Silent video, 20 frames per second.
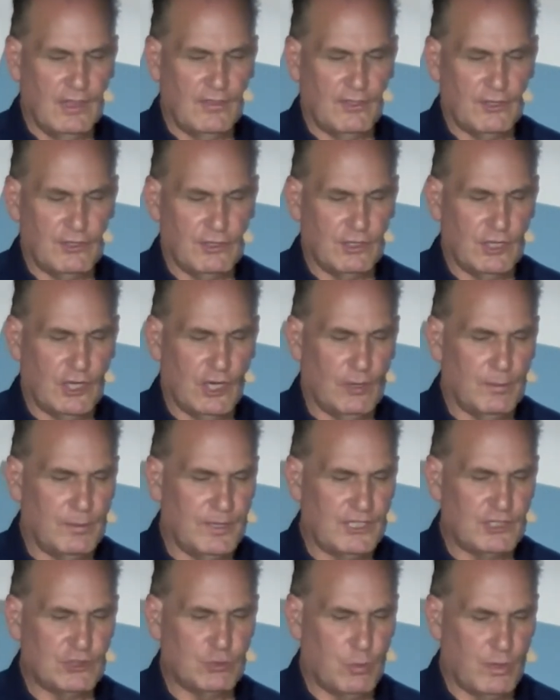that you'd
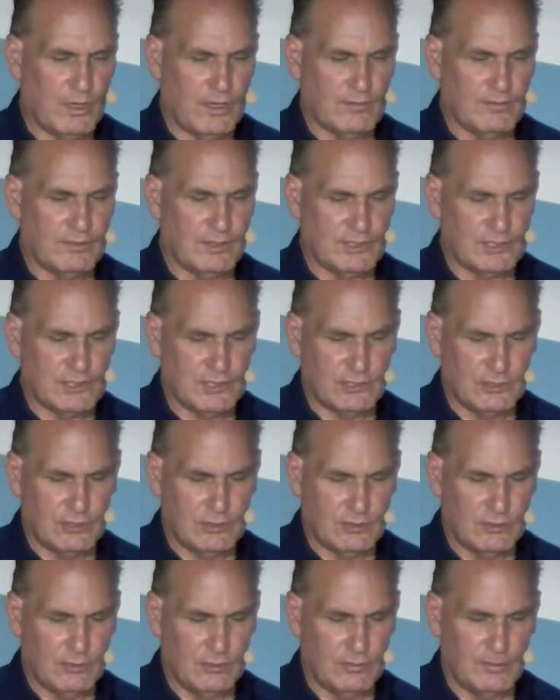help each one of us
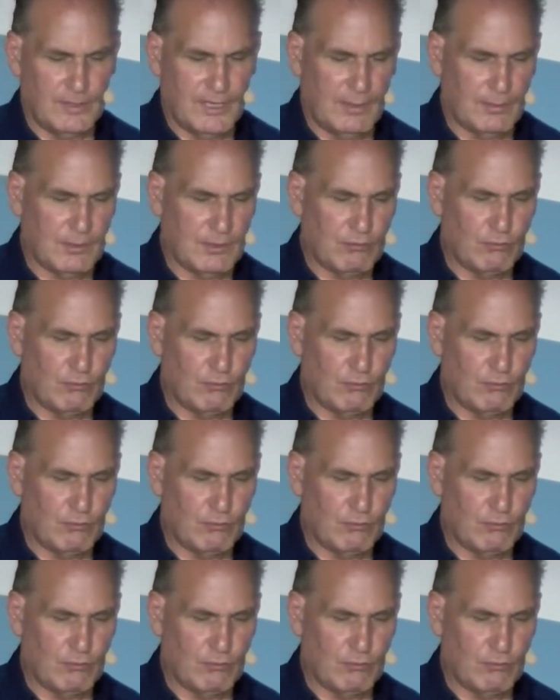to be able